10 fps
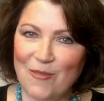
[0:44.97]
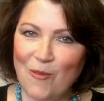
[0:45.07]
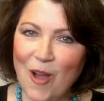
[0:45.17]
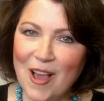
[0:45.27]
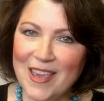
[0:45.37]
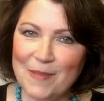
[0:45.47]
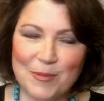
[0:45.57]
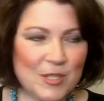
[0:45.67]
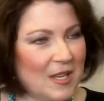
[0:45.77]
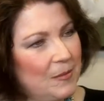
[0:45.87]
wonky
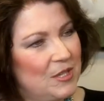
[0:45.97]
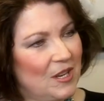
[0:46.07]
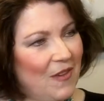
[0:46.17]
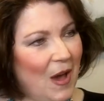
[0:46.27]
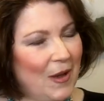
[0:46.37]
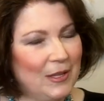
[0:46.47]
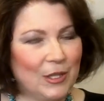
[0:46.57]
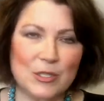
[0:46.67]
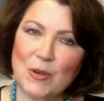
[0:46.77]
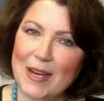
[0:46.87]
perception of how I
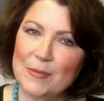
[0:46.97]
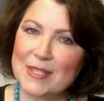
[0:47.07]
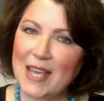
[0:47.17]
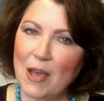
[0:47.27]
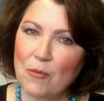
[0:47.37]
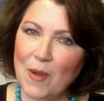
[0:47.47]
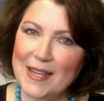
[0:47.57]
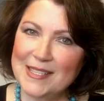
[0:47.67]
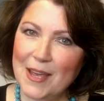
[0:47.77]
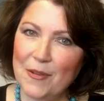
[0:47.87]
looked, right? It was cut
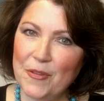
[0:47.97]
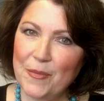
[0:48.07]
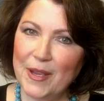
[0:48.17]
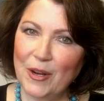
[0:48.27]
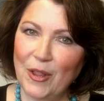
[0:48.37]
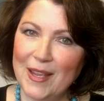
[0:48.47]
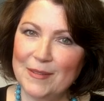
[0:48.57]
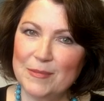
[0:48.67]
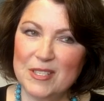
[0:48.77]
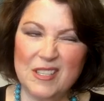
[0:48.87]
right down in the middle,
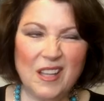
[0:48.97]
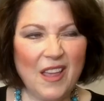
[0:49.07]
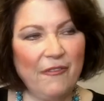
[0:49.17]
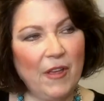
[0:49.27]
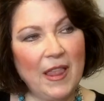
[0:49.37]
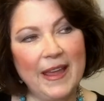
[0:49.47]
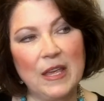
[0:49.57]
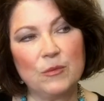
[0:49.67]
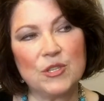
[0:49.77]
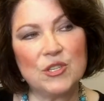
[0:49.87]
and still I felt like
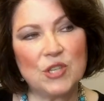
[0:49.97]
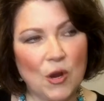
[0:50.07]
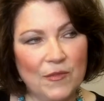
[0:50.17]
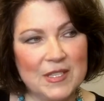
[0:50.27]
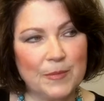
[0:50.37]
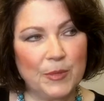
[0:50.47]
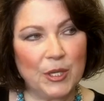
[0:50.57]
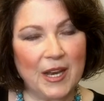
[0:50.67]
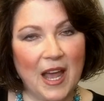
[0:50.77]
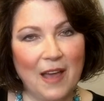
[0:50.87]
it was
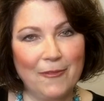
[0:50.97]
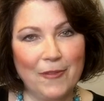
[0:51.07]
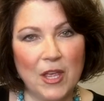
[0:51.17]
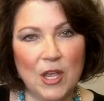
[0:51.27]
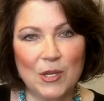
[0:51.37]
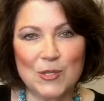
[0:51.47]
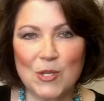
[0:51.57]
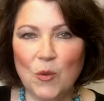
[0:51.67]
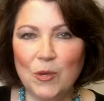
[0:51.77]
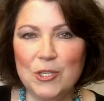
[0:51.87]
serviceable enough.
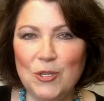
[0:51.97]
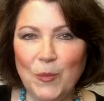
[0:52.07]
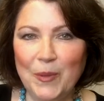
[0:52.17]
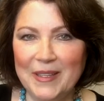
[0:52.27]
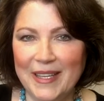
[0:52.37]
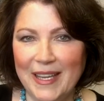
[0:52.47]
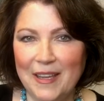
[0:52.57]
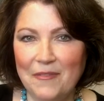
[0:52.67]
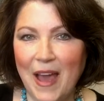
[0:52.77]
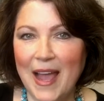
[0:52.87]
So would you
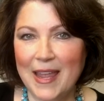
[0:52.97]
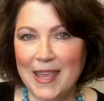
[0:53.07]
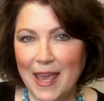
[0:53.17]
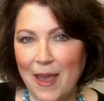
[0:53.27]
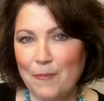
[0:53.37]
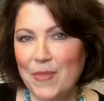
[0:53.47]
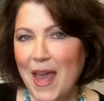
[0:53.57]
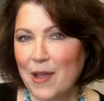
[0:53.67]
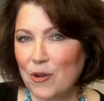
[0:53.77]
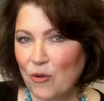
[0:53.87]
believe I kept
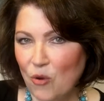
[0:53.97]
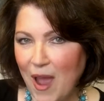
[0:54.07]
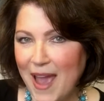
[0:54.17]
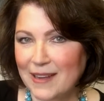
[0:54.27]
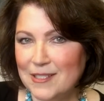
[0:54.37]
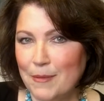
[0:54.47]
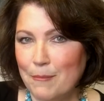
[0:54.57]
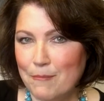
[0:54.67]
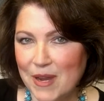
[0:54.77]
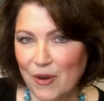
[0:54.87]
that cracked
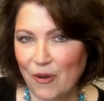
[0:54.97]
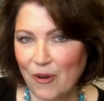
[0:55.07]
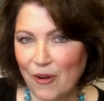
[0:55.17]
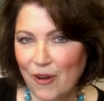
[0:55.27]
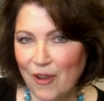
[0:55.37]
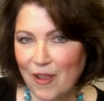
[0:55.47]
mirror